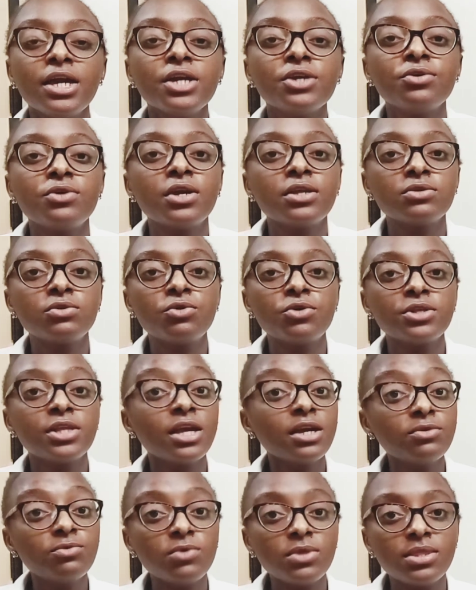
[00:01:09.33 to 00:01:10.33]
you can
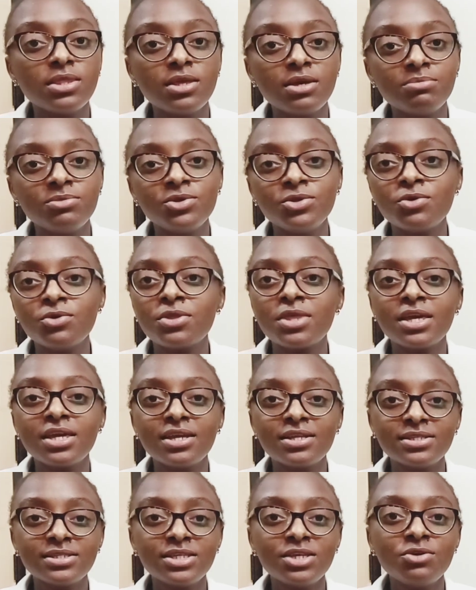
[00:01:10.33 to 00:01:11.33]
connect with them, they
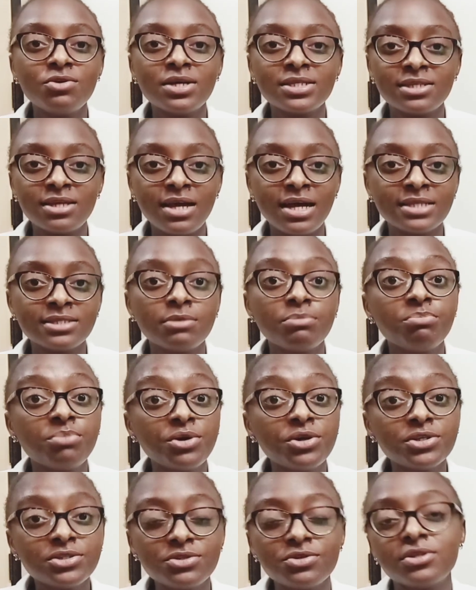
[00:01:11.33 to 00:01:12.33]
can see you as a
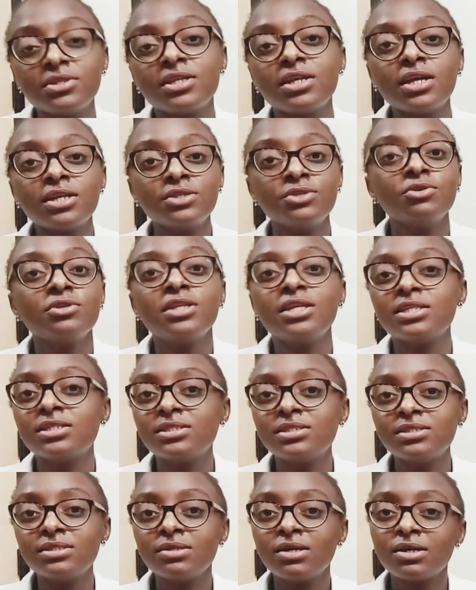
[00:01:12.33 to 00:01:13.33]
person and not
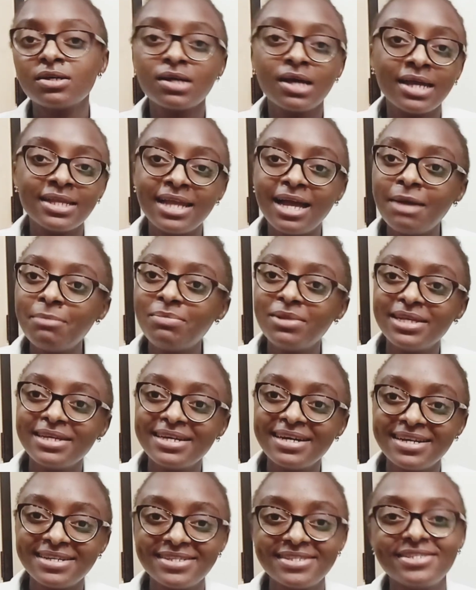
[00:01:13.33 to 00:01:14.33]
as an
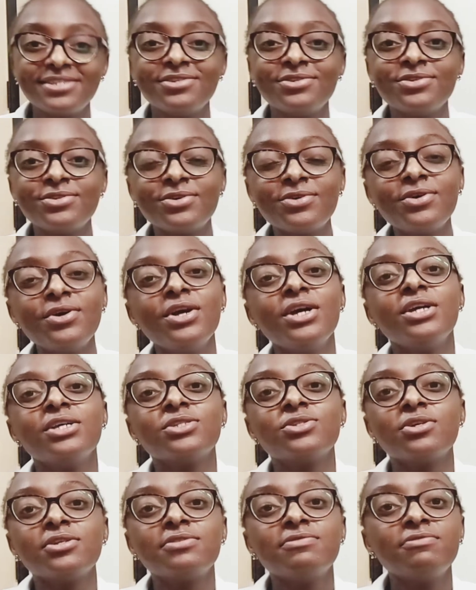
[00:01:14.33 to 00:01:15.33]
applicant,
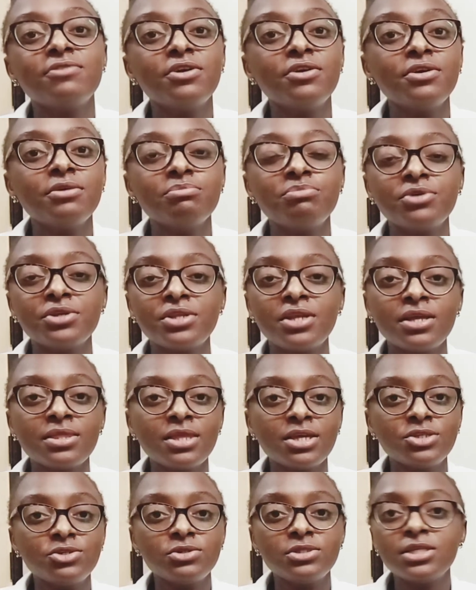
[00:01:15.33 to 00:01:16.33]
so it's very important
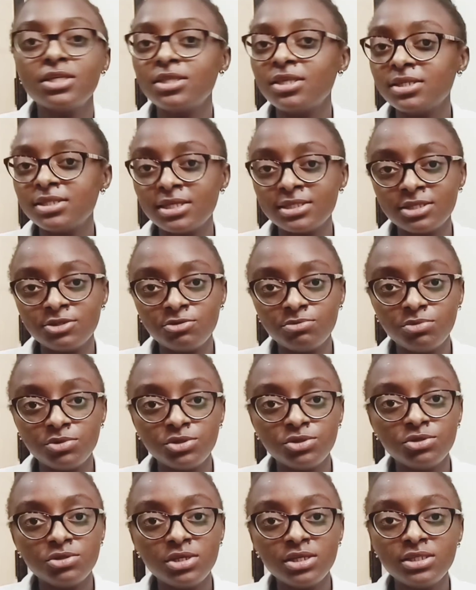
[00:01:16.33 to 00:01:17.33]
that you see this as an
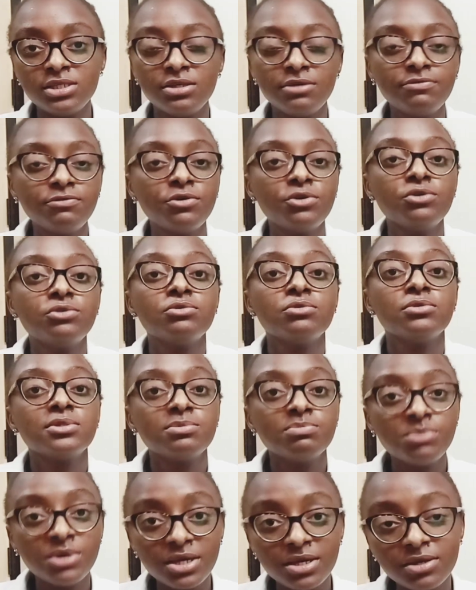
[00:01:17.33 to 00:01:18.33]
opportunity for you to
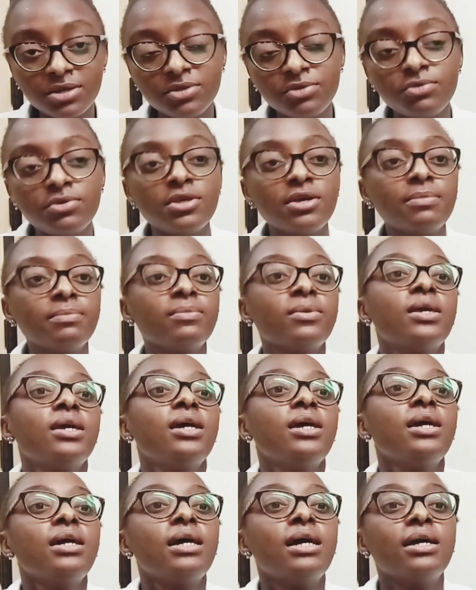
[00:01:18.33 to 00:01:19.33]
speak to them.
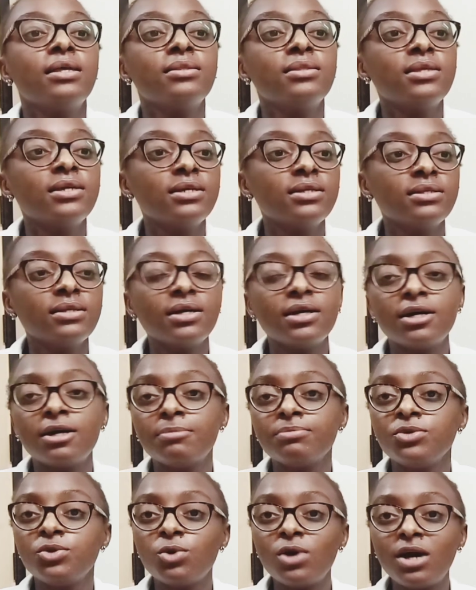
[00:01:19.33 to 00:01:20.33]
And then
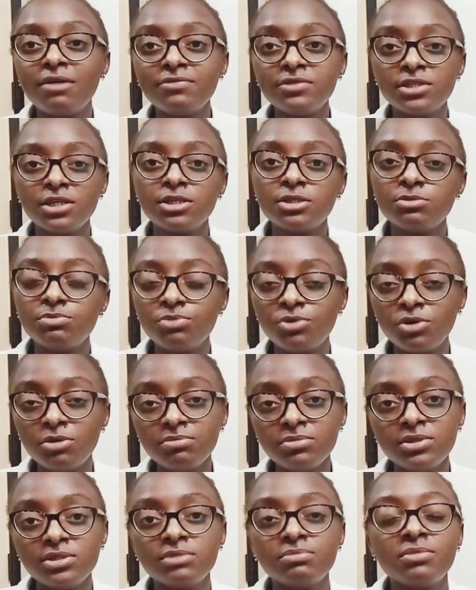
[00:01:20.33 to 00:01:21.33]
you have 6
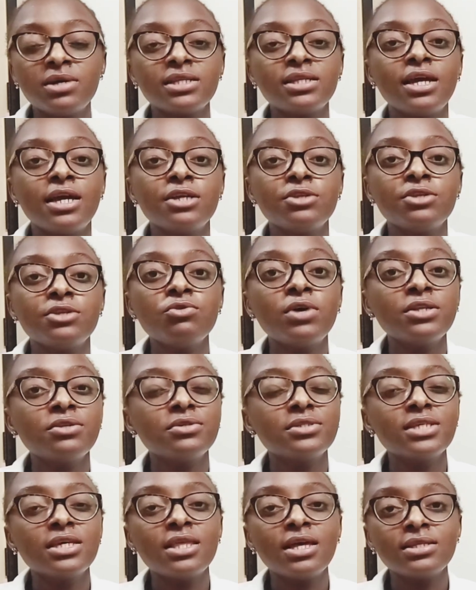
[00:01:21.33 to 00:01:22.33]
prompts, but I do want to
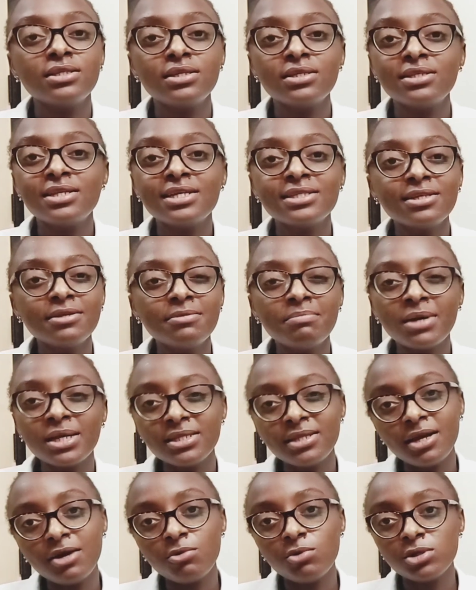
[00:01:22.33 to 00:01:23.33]
say that it doesn't
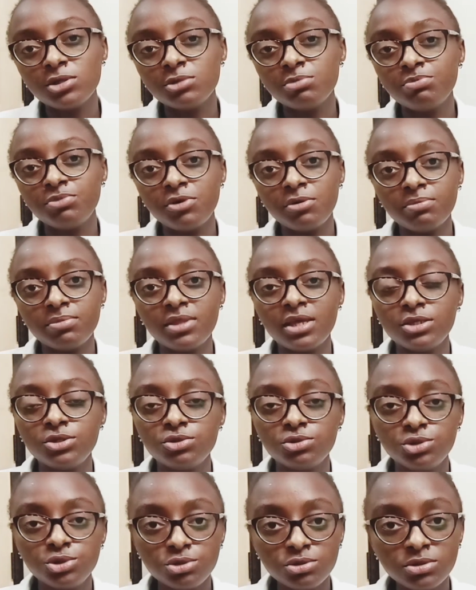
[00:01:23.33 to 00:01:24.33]
matter which prompt that
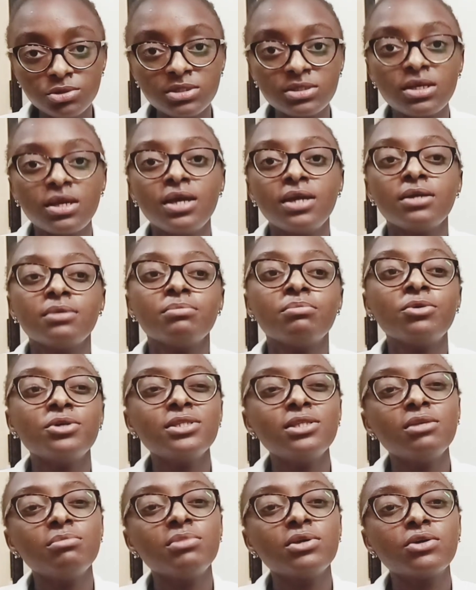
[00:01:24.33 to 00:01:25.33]
you choose,
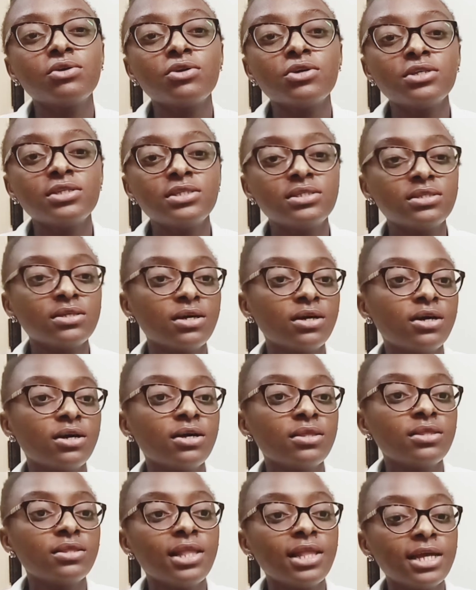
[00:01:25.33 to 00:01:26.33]
mostly because
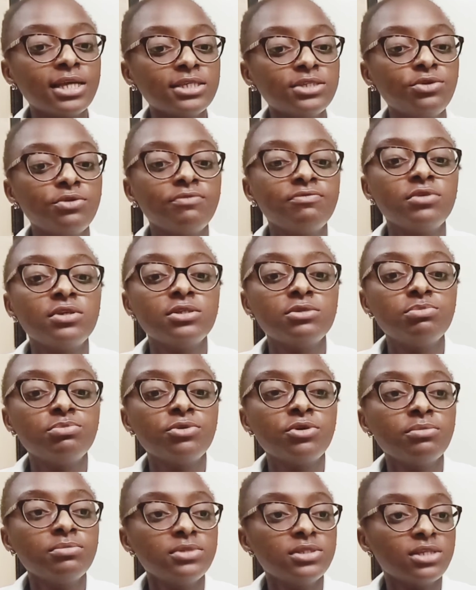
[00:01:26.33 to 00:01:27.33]
the last of these
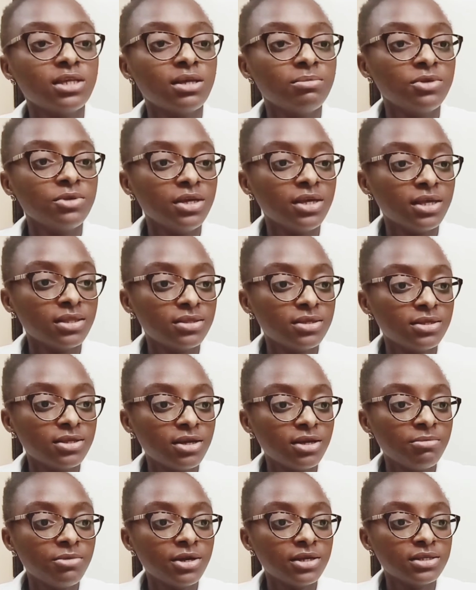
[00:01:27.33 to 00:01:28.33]
prompts, I'm looking at the
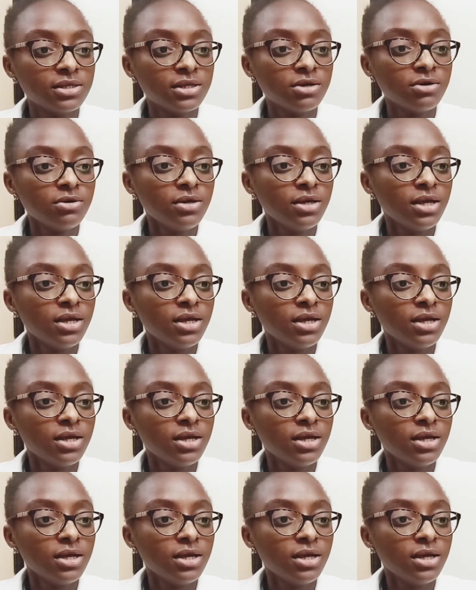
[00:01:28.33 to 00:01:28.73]
tab right now,